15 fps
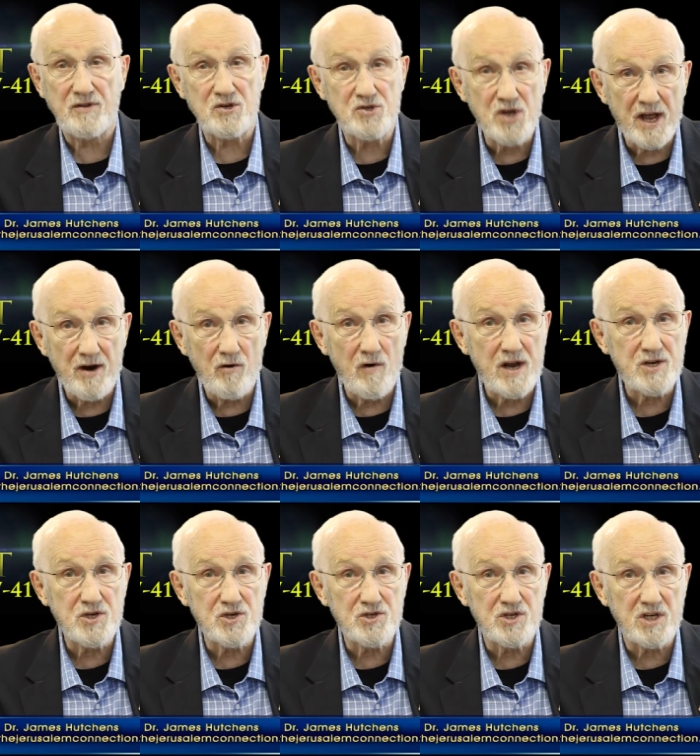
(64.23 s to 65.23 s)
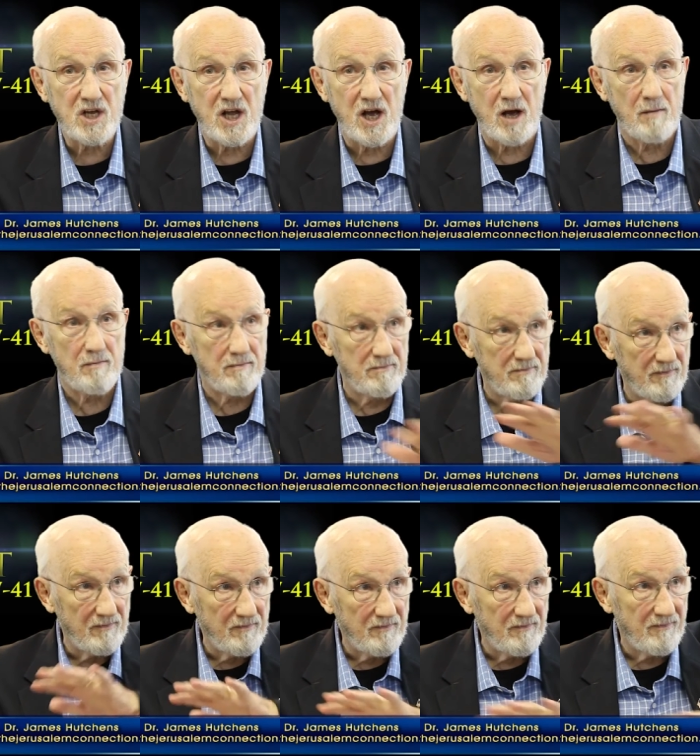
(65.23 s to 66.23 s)
the generations to come,
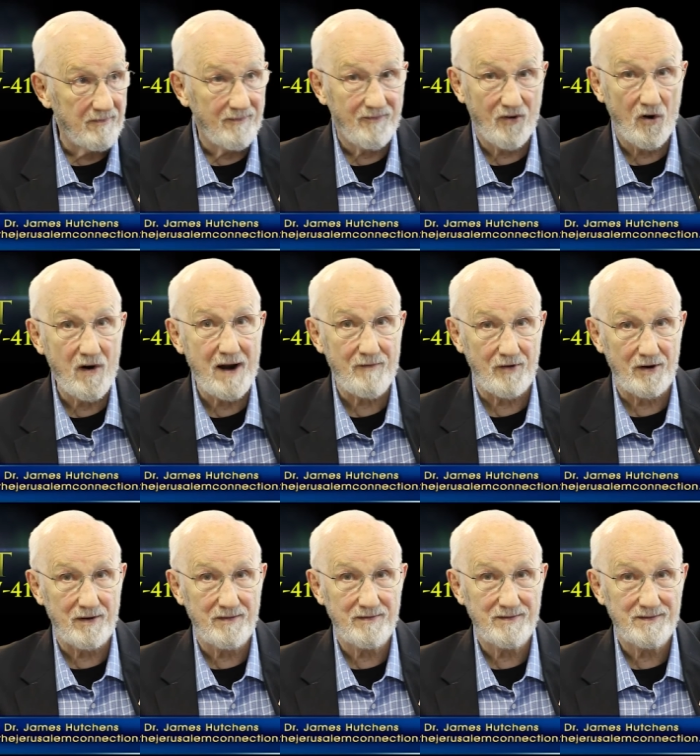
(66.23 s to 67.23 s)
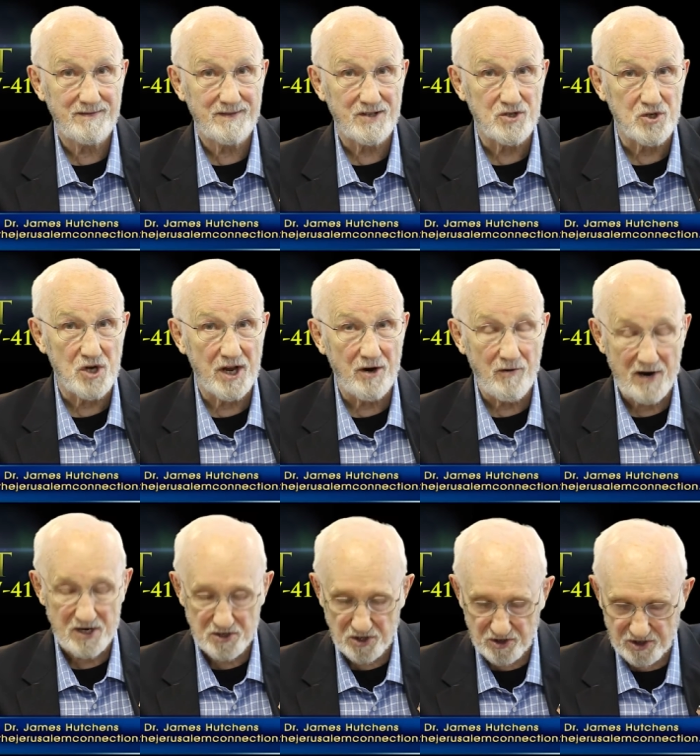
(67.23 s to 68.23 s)
forever, the
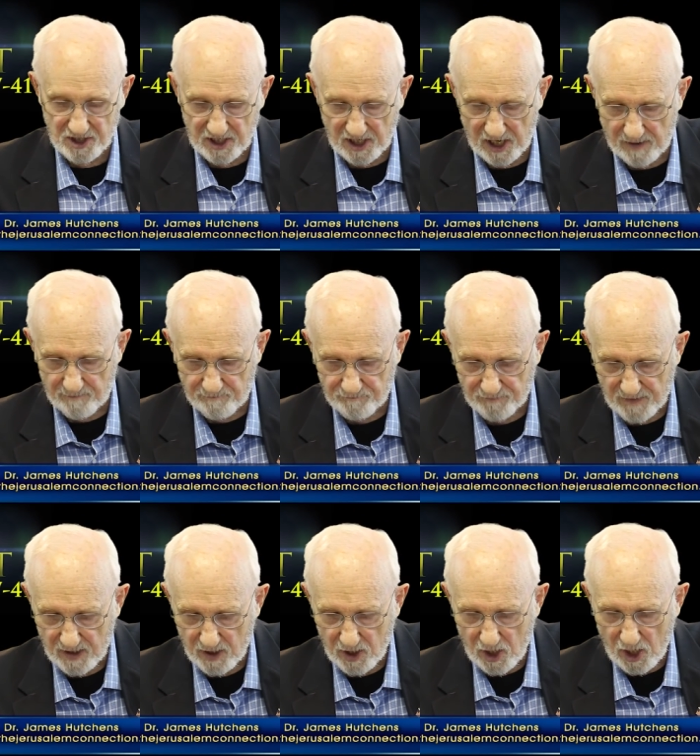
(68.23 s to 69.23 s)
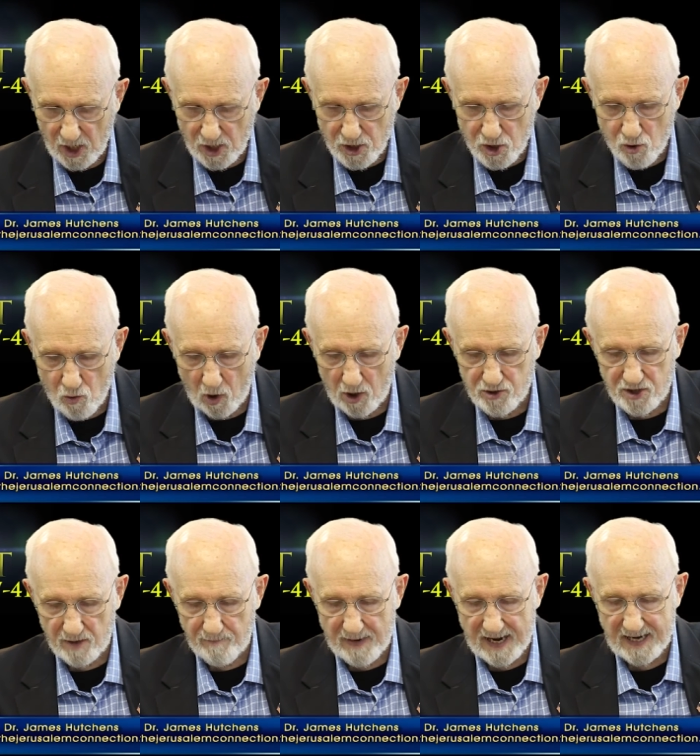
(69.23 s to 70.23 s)
generations to come, you are
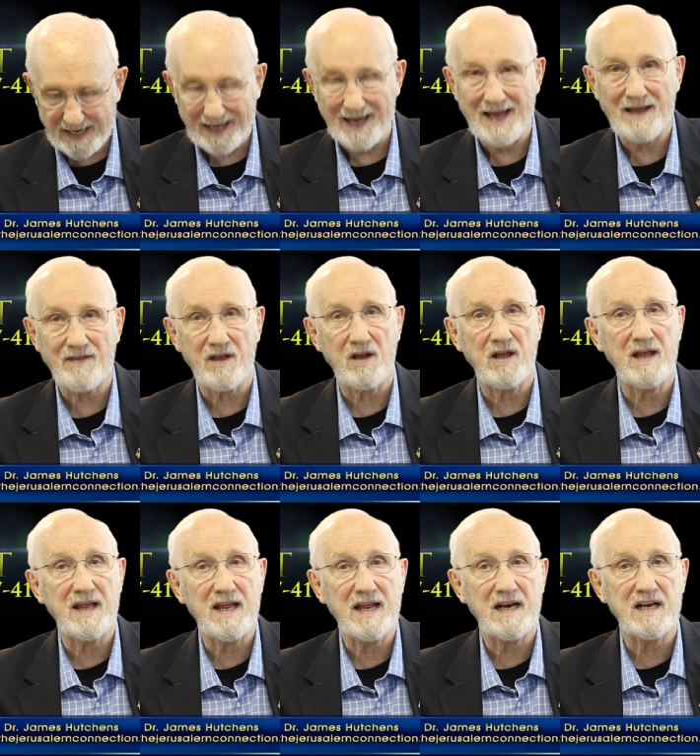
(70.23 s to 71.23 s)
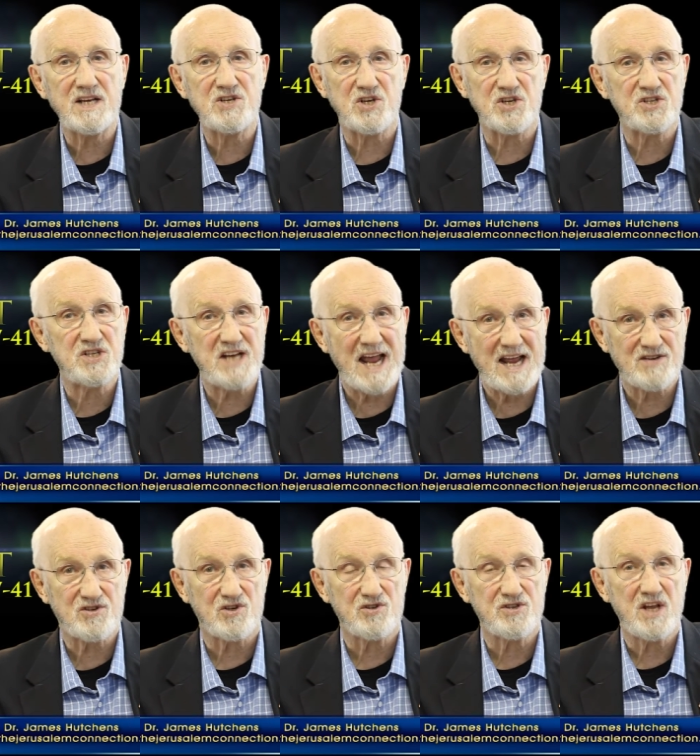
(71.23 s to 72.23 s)
to make, and the English is
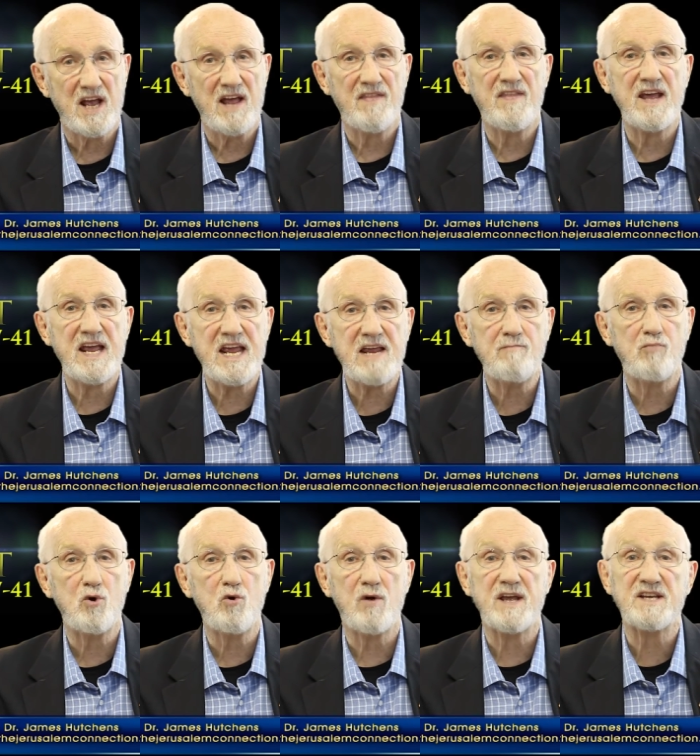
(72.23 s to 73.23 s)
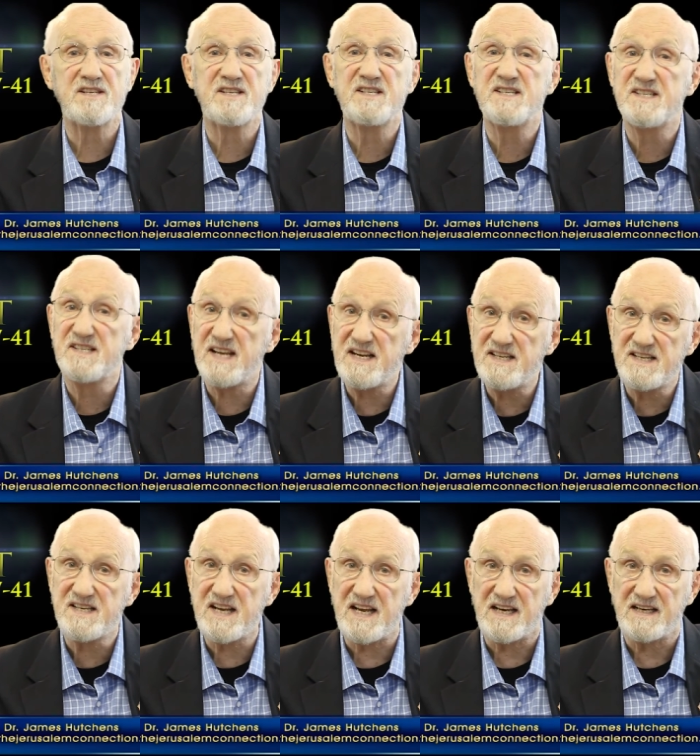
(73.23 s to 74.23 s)
tassels, the Hebrew is
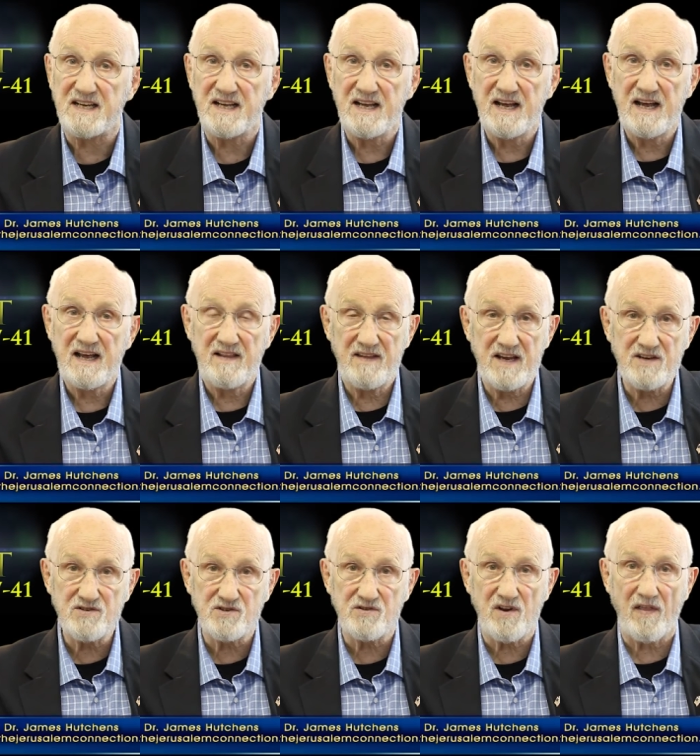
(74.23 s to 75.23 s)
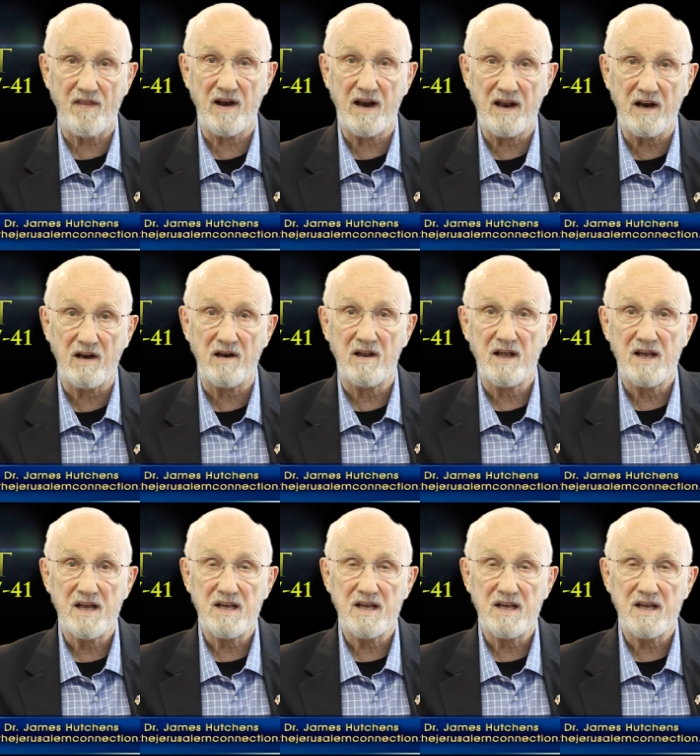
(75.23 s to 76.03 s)
tzitzit. These are the little